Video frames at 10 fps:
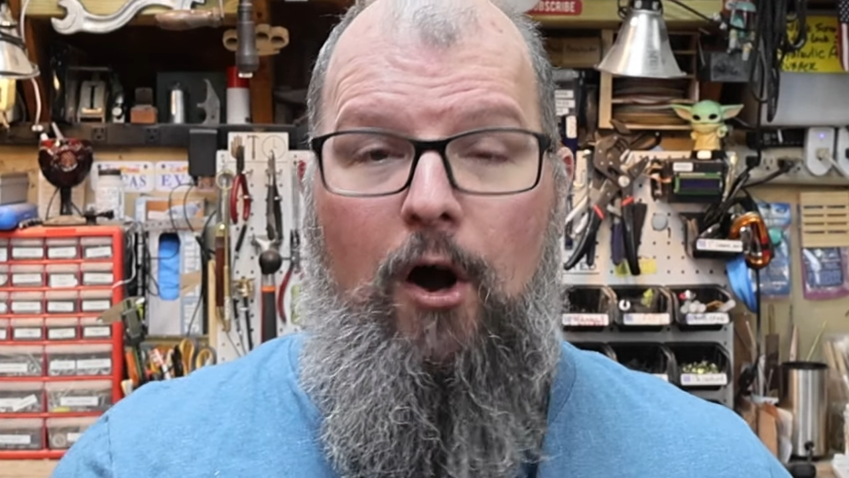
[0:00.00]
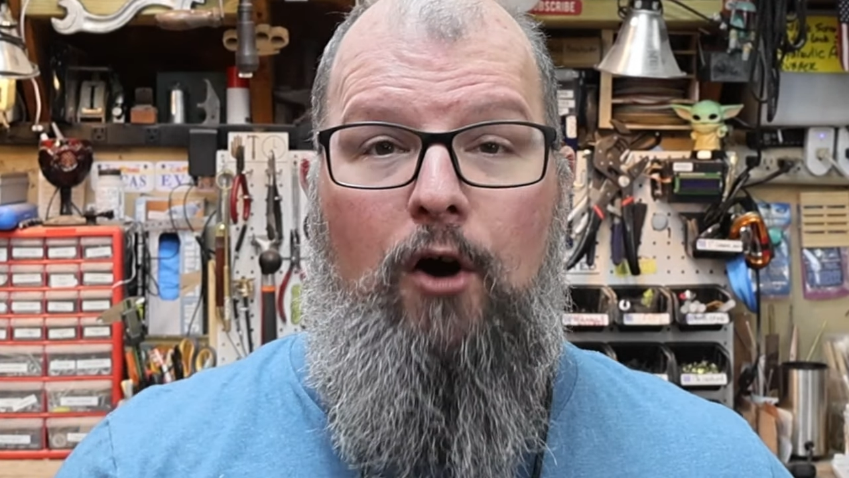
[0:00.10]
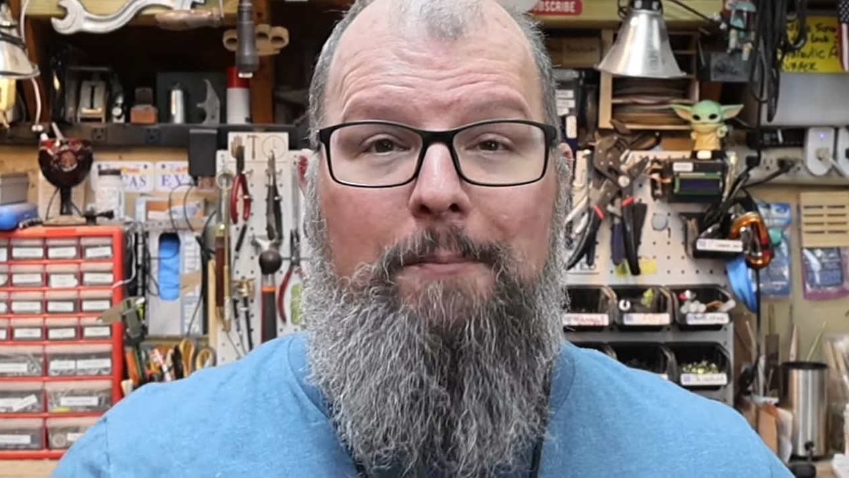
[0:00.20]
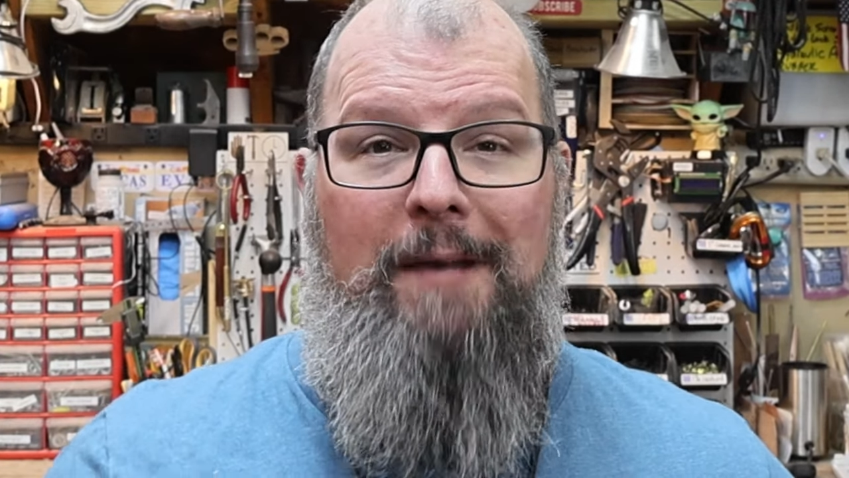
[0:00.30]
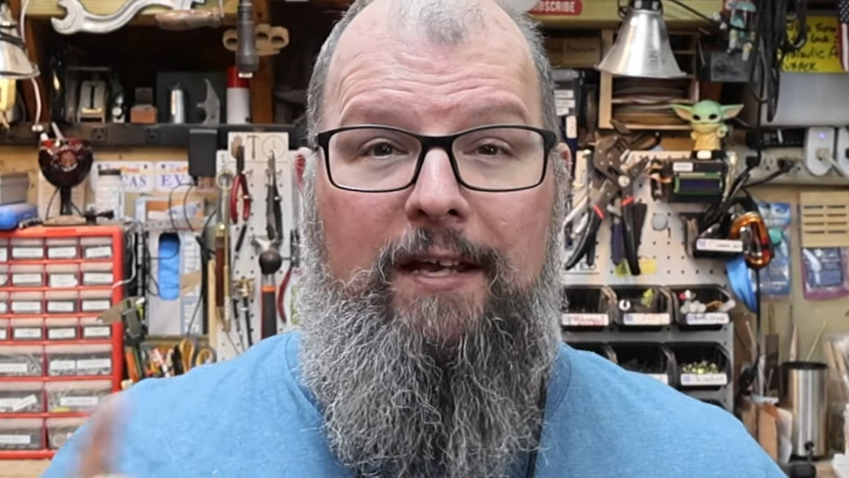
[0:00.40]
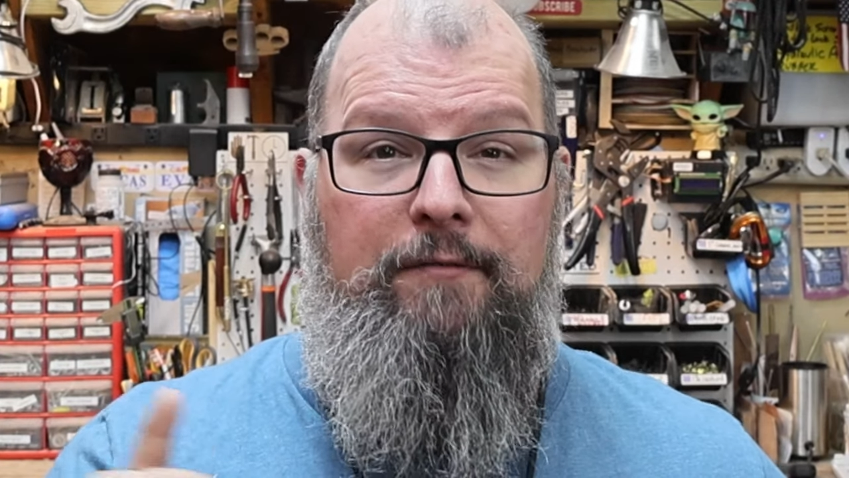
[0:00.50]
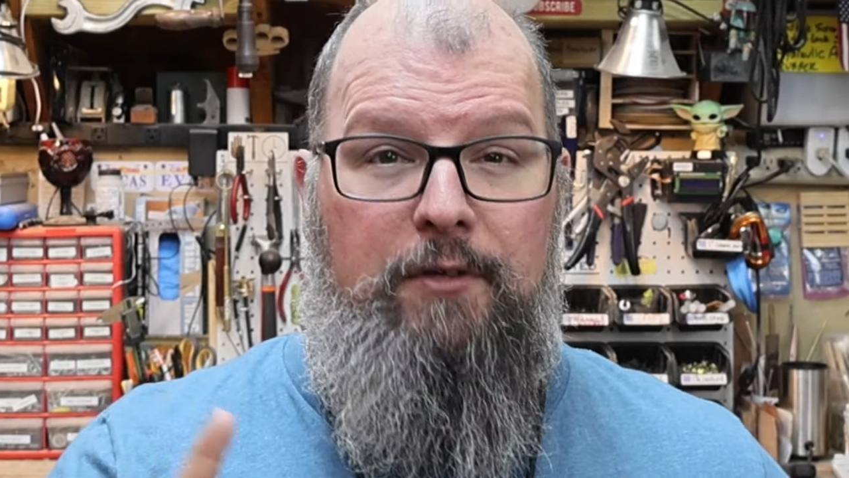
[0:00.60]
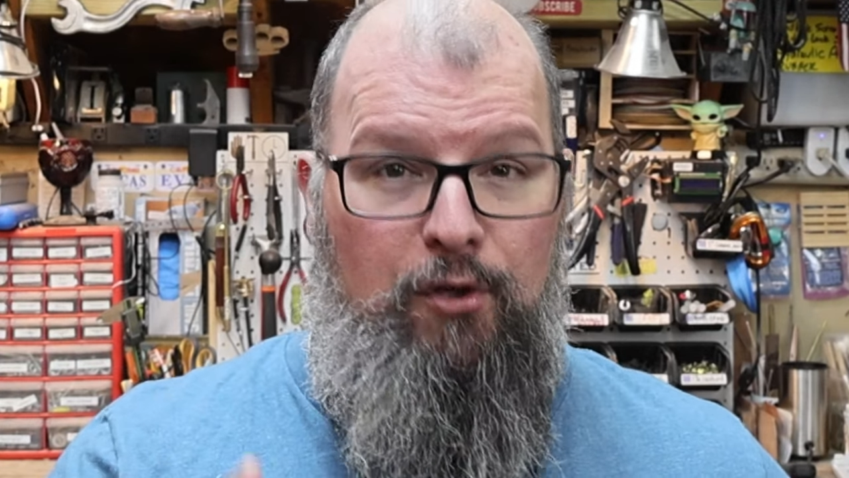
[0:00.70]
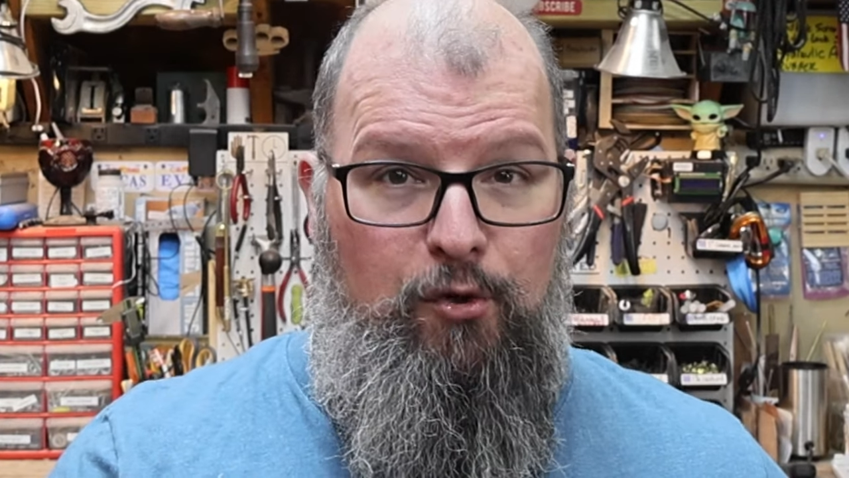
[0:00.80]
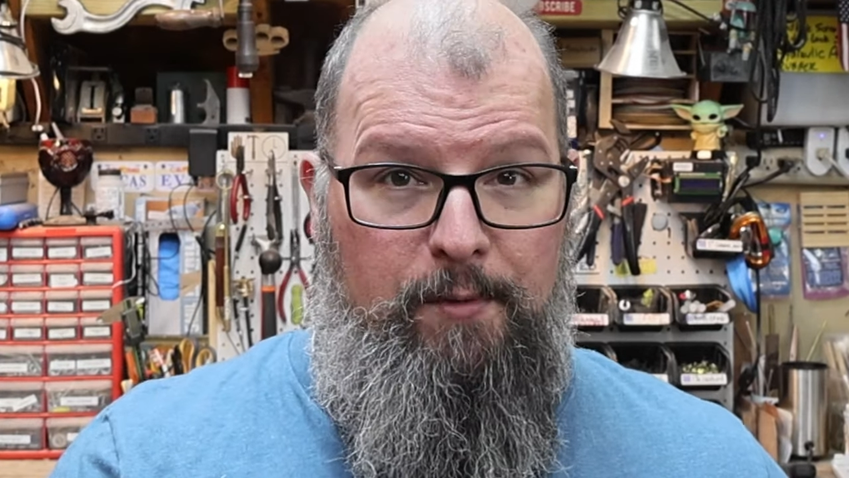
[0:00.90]
are made of
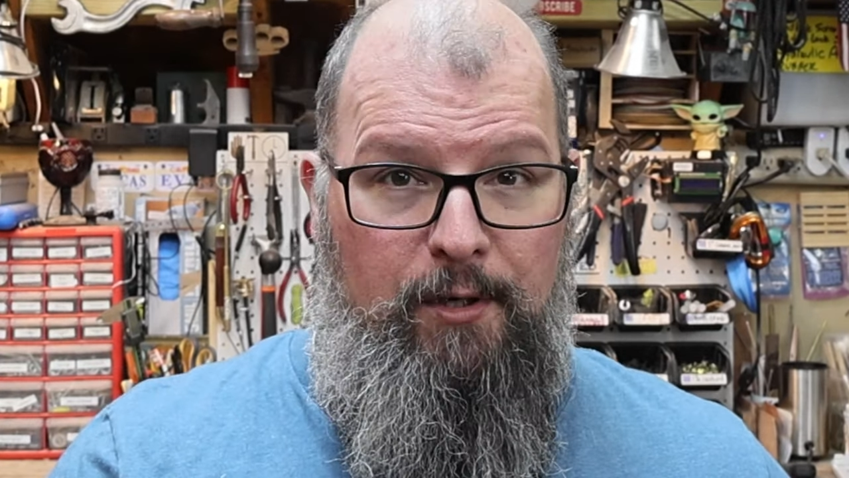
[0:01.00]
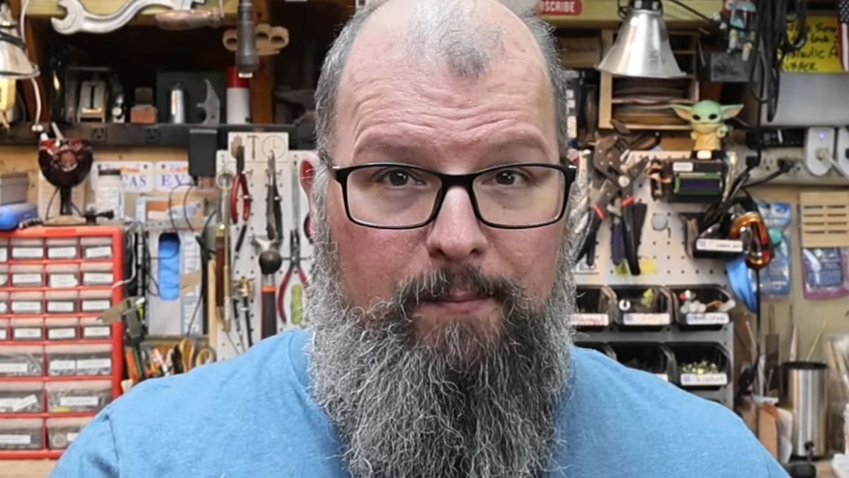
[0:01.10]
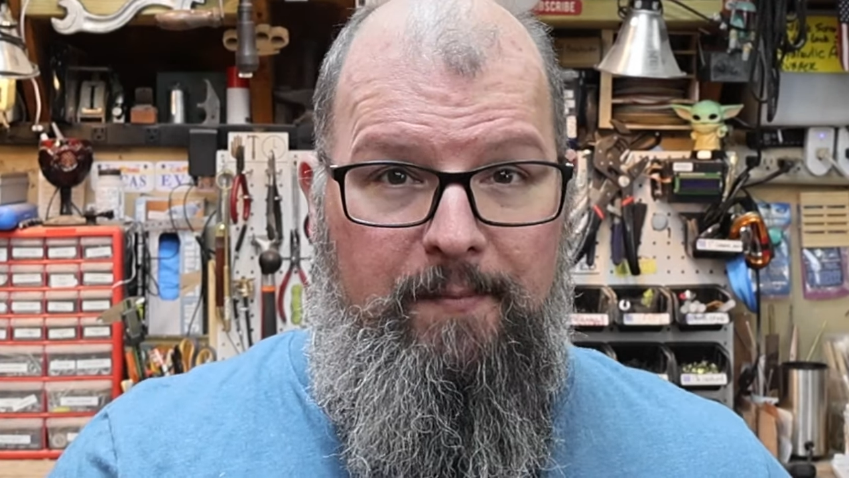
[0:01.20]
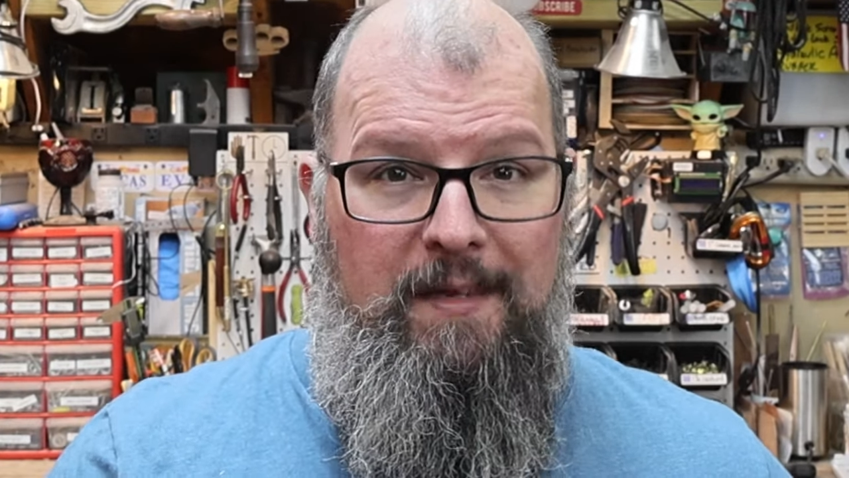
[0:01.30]
aluminum.